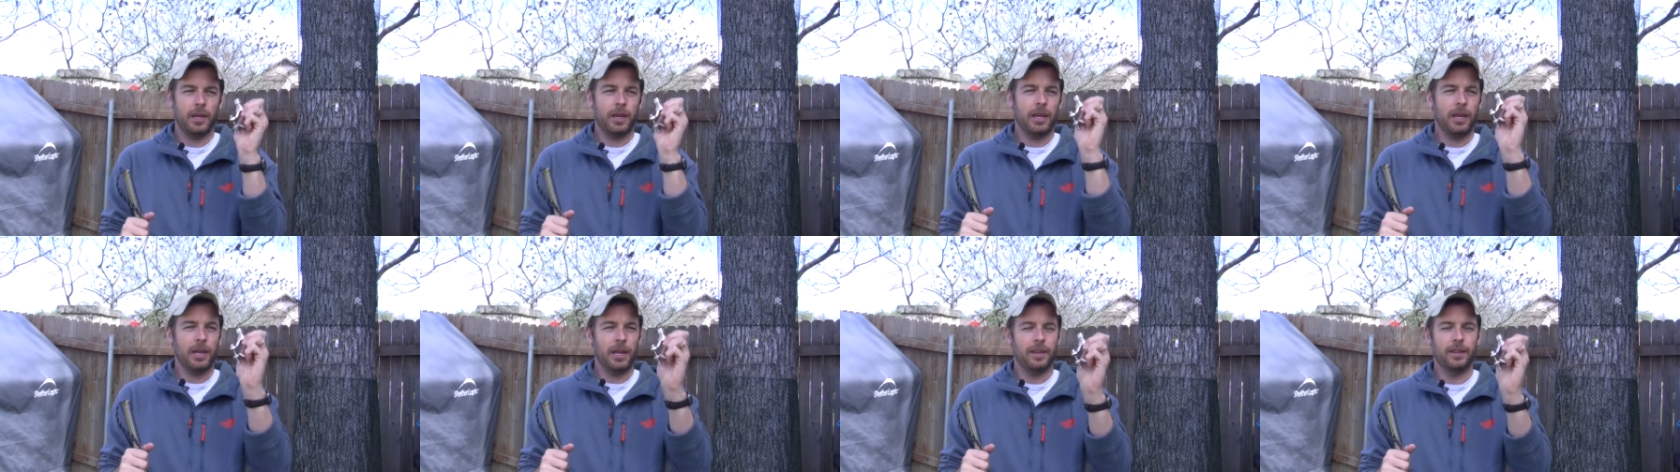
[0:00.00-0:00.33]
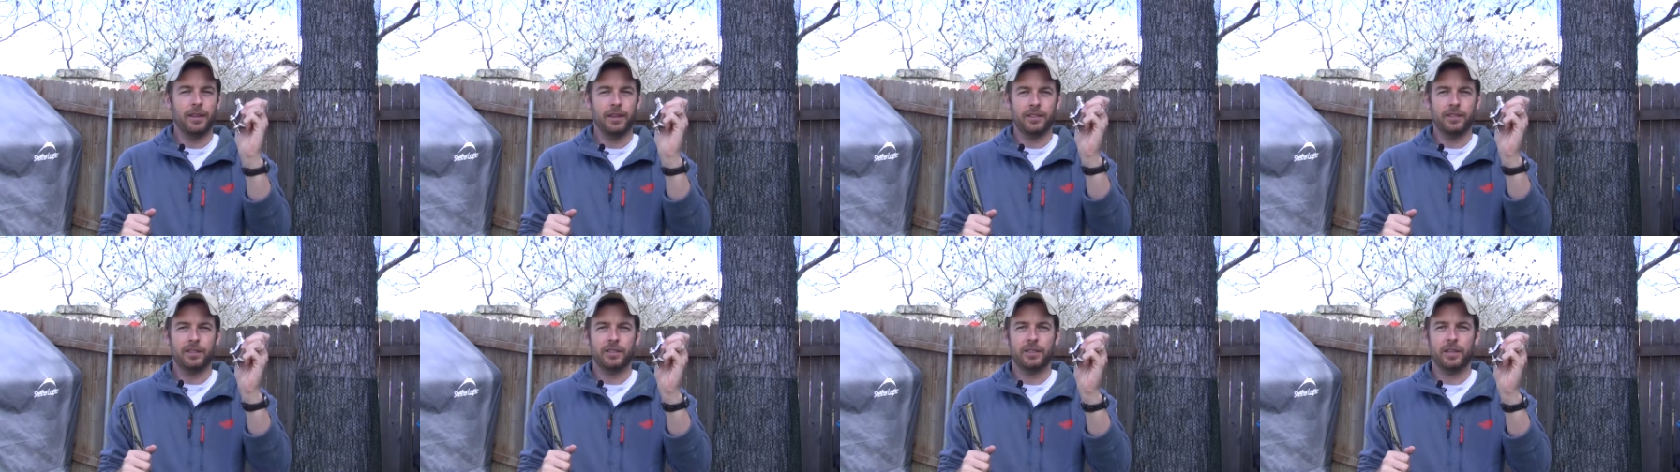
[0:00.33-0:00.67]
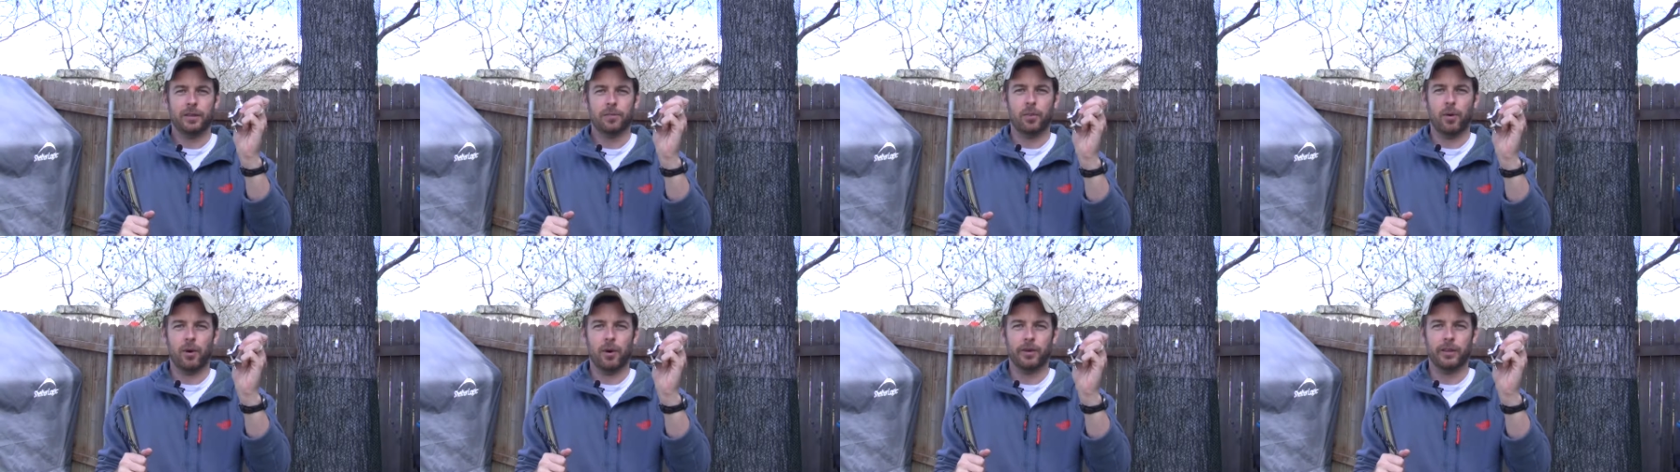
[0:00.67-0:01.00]
And this is
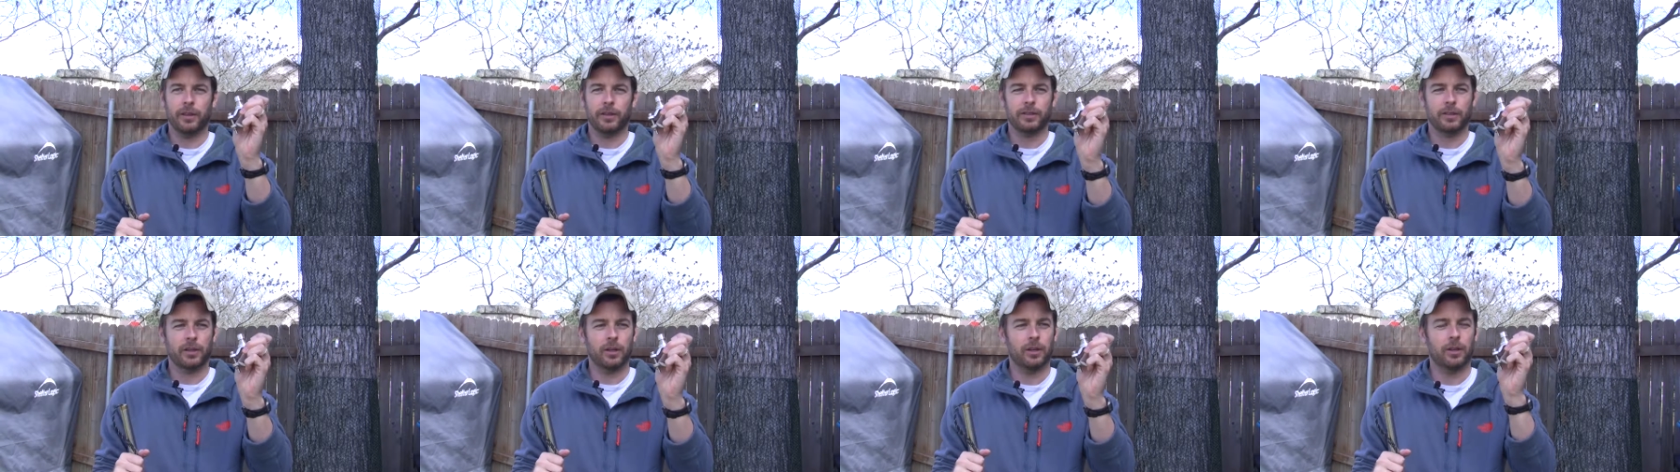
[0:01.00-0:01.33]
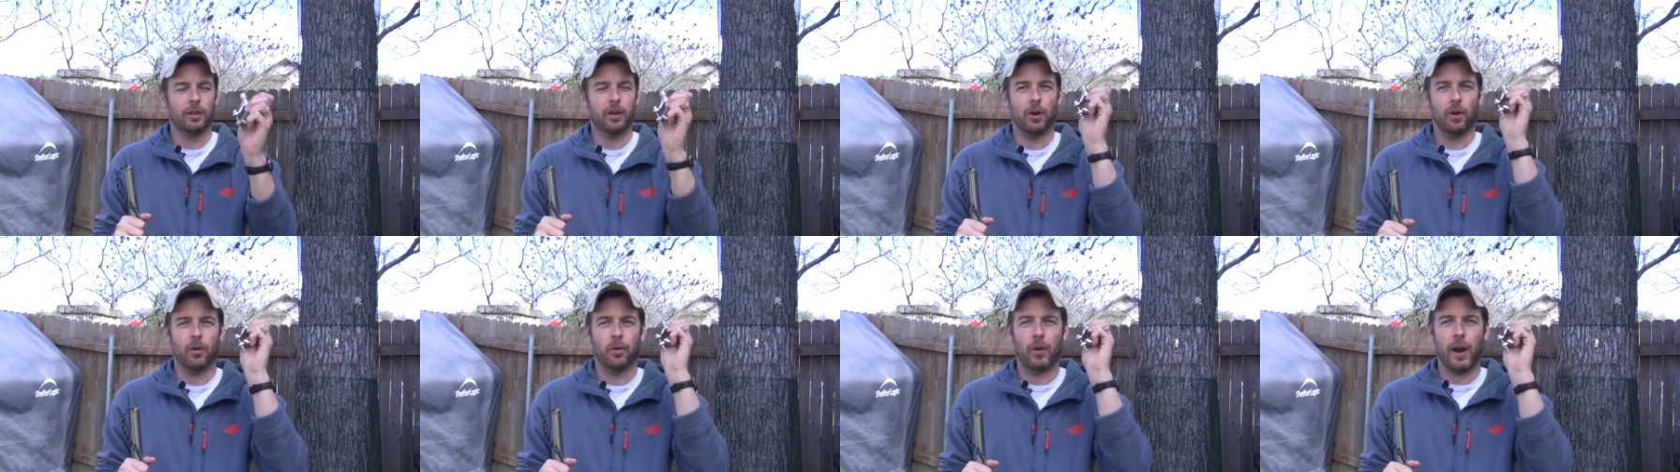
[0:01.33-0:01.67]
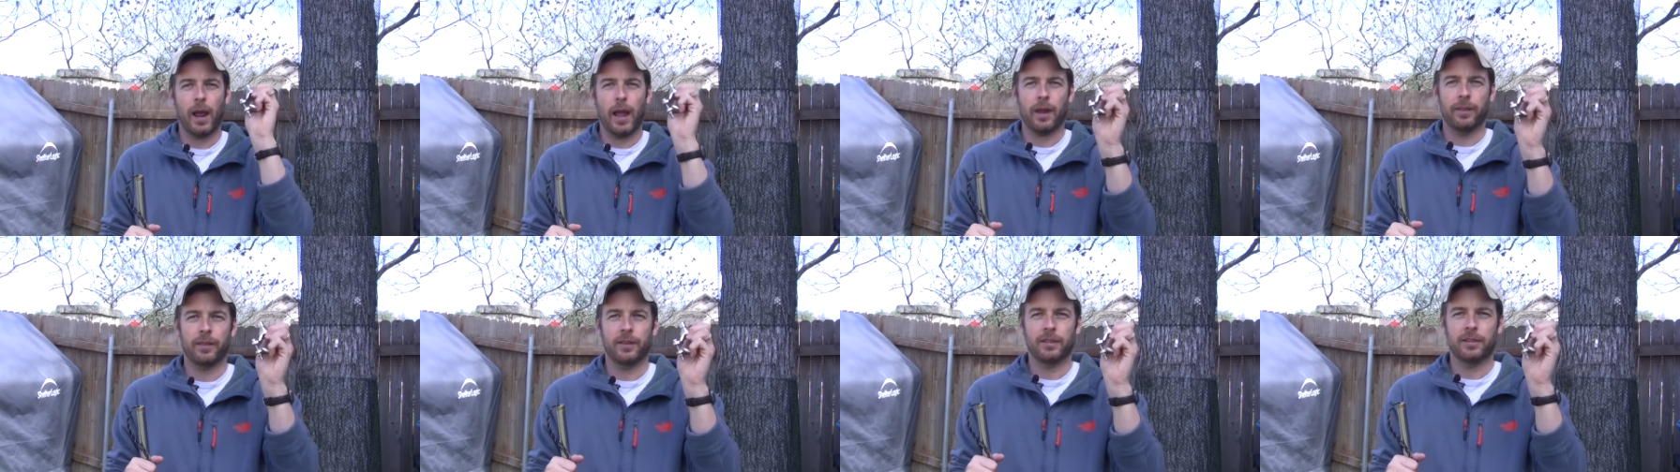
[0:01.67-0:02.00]
the part that's going to go
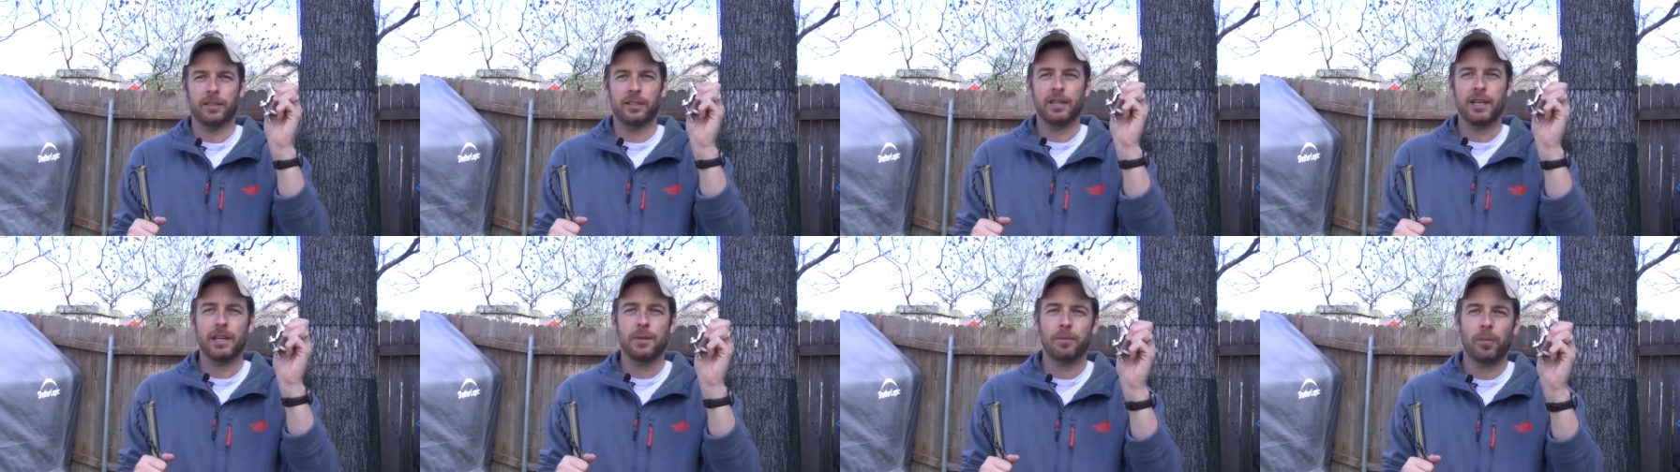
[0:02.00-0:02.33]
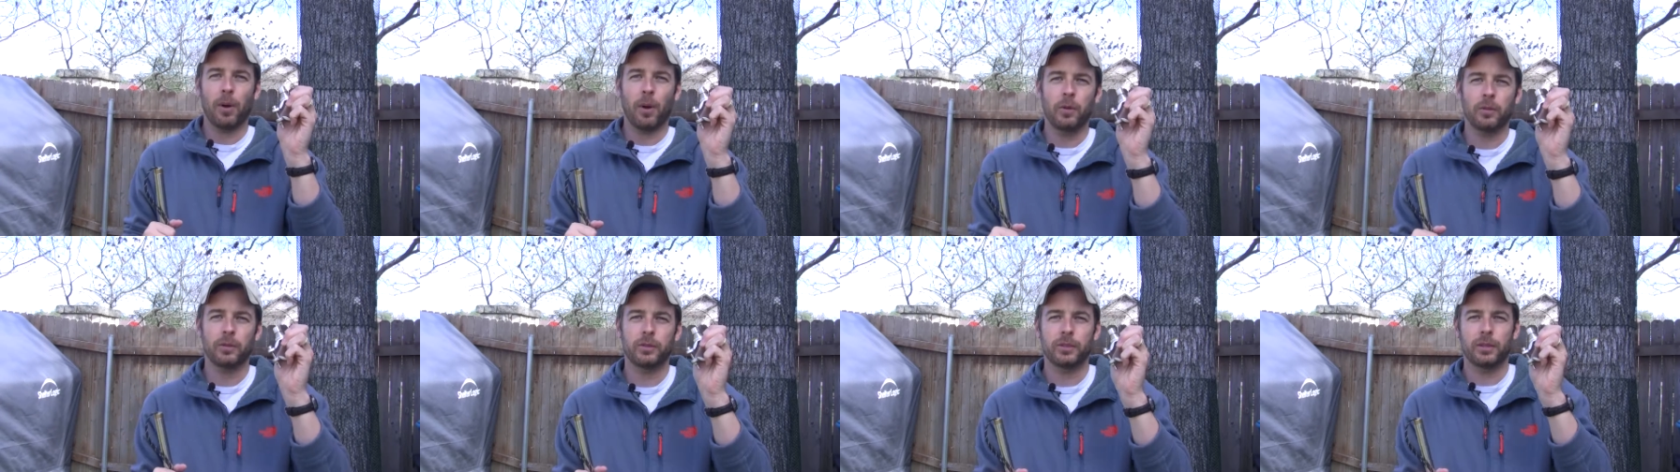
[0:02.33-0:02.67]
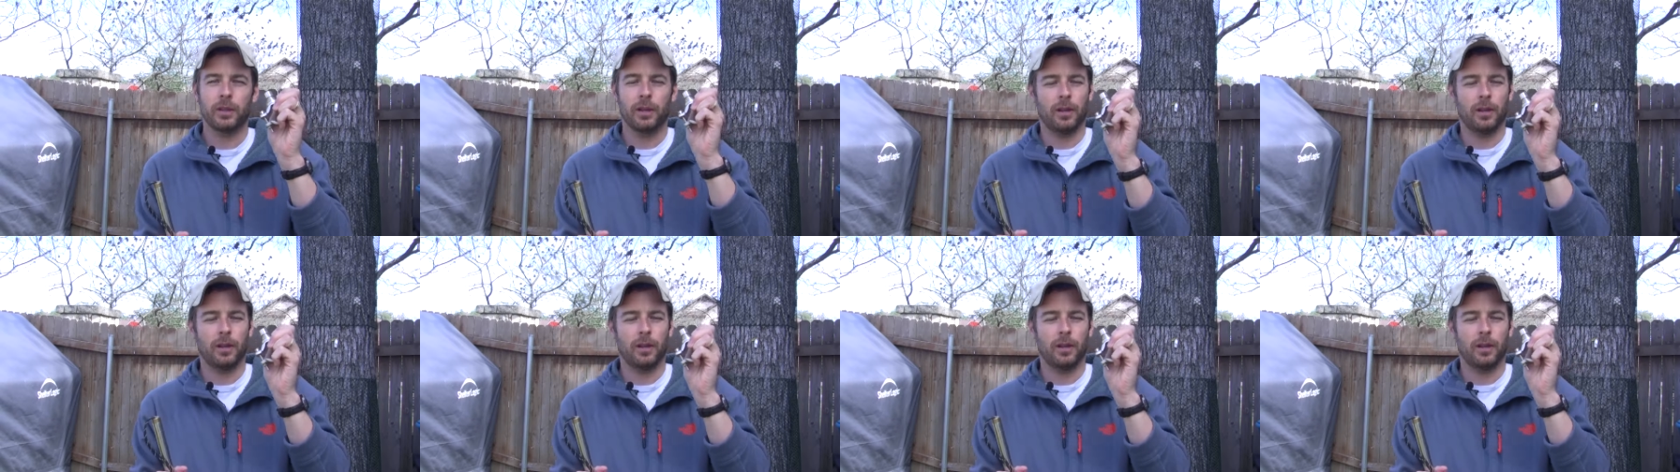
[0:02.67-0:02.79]
around the seat post